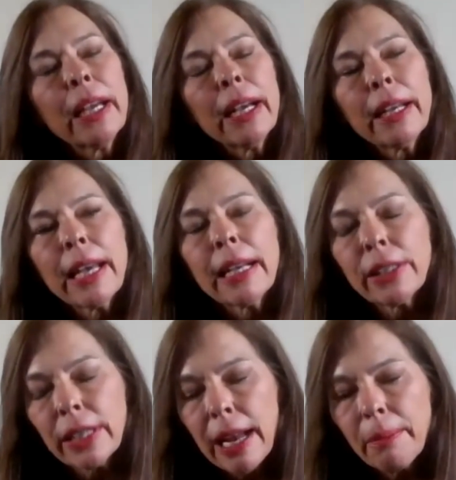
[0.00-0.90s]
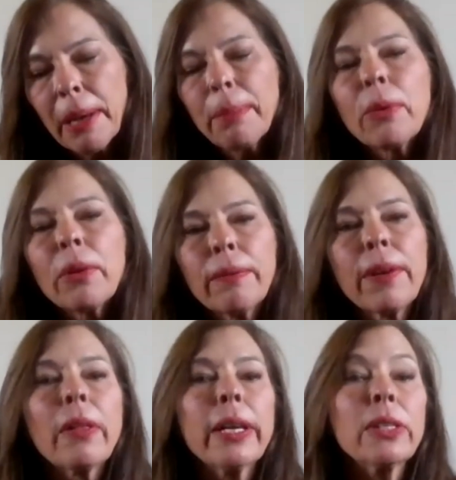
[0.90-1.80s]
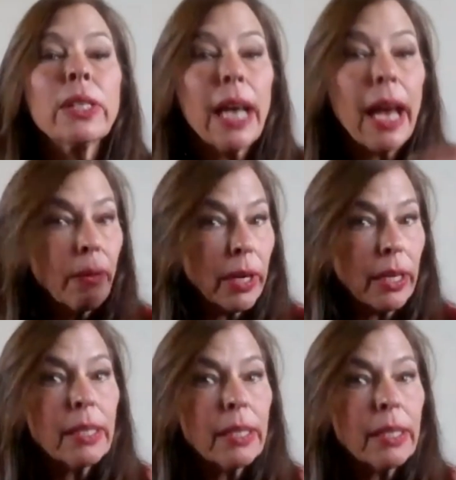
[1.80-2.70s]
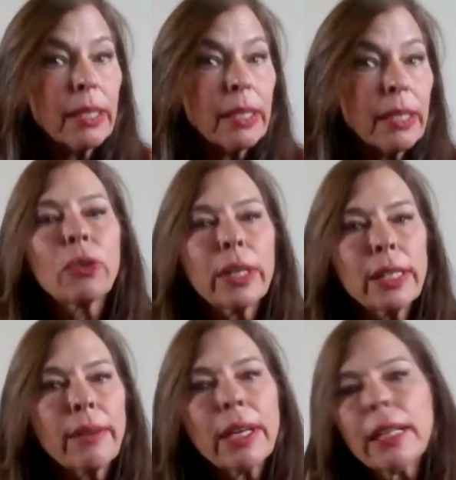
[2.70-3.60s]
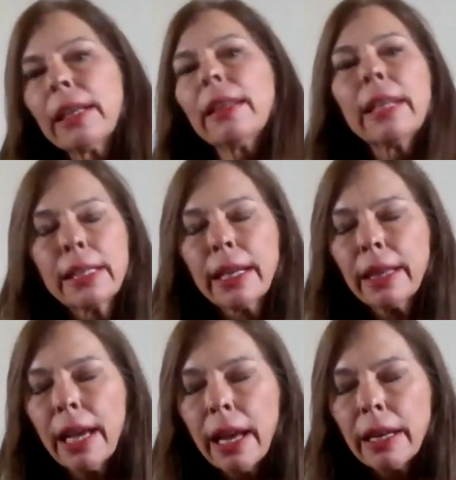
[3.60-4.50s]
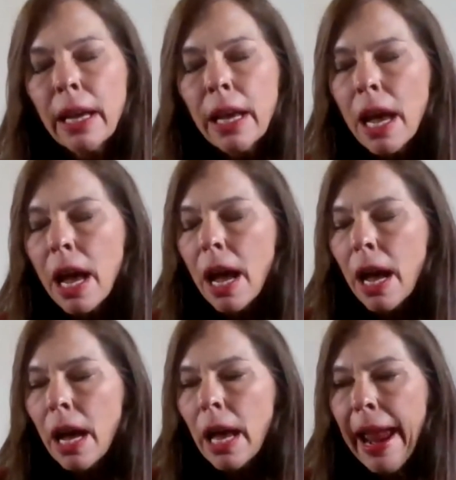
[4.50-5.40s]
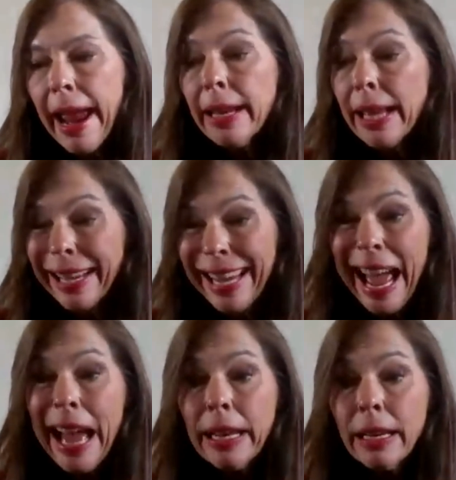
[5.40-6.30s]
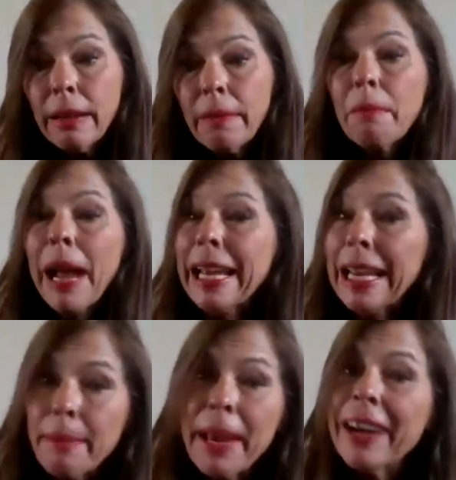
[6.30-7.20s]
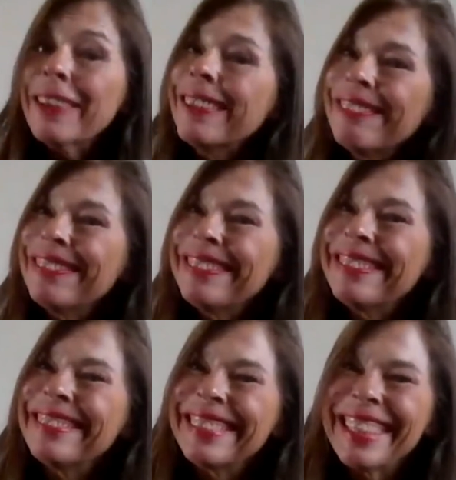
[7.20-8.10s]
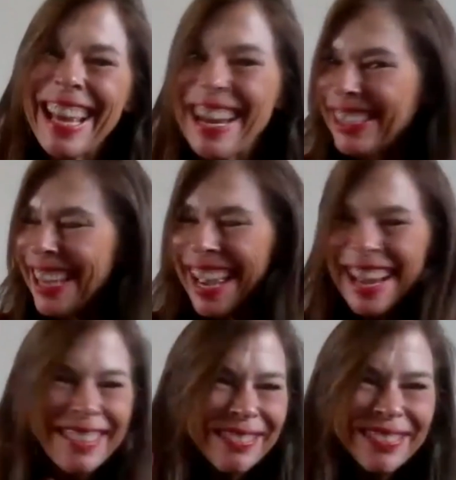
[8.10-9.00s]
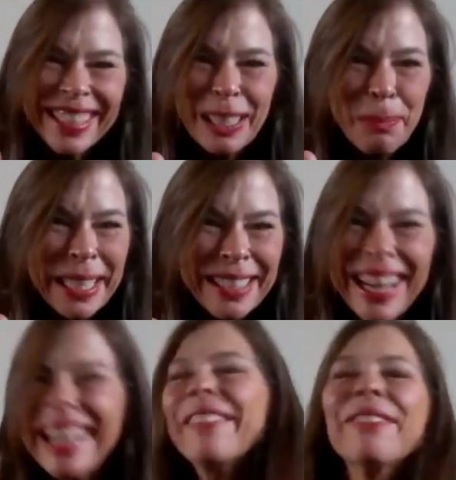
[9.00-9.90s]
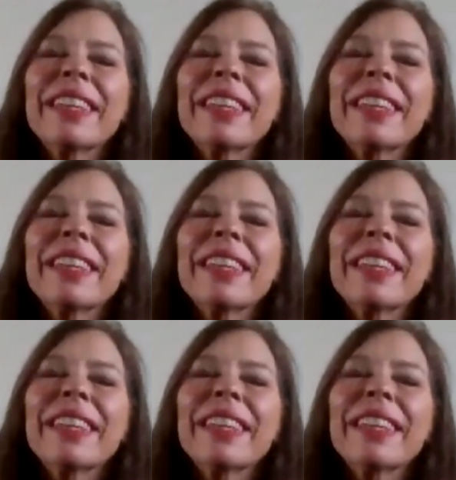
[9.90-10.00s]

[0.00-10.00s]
And that's kind of my portfolio site where you can see the stories I've written and things like that. And again, my email, now say it, get your pens ready.